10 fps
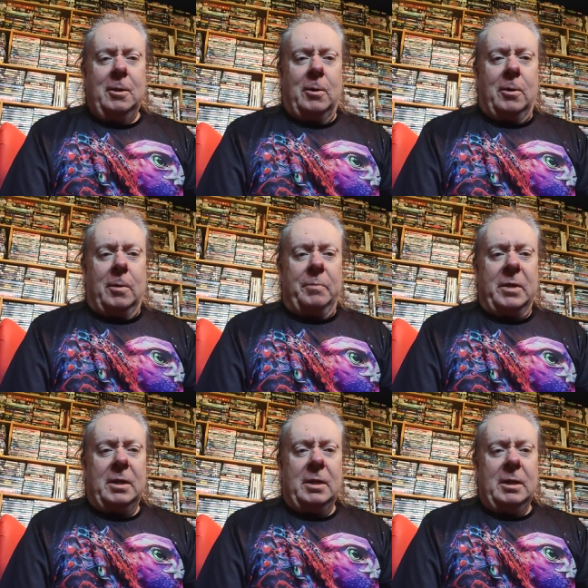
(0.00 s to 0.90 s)
or
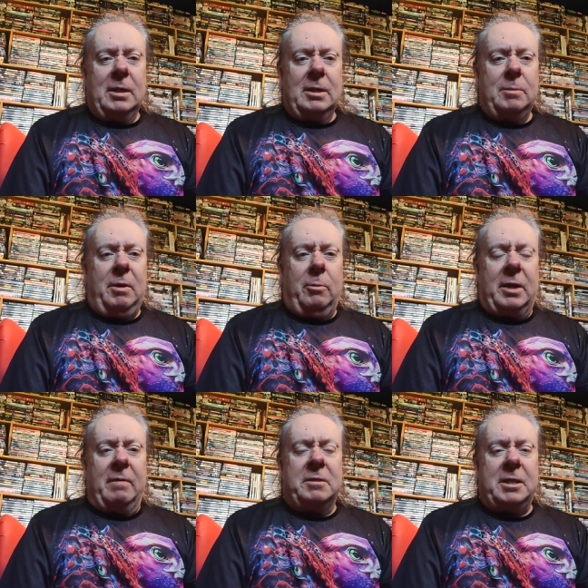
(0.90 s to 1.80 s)
some little
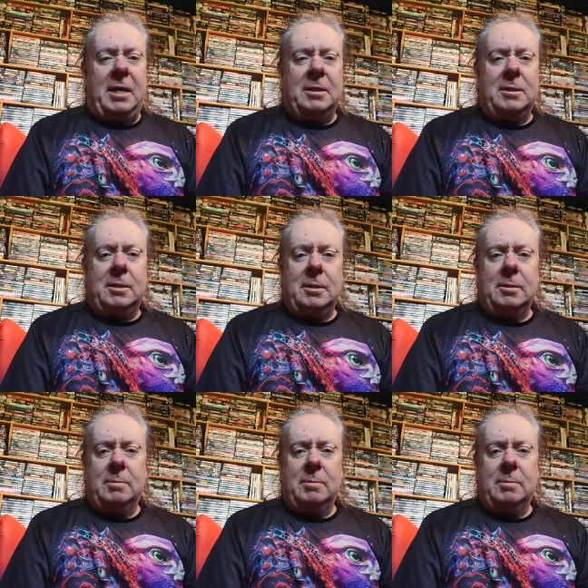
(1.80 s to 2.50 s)
gift sets,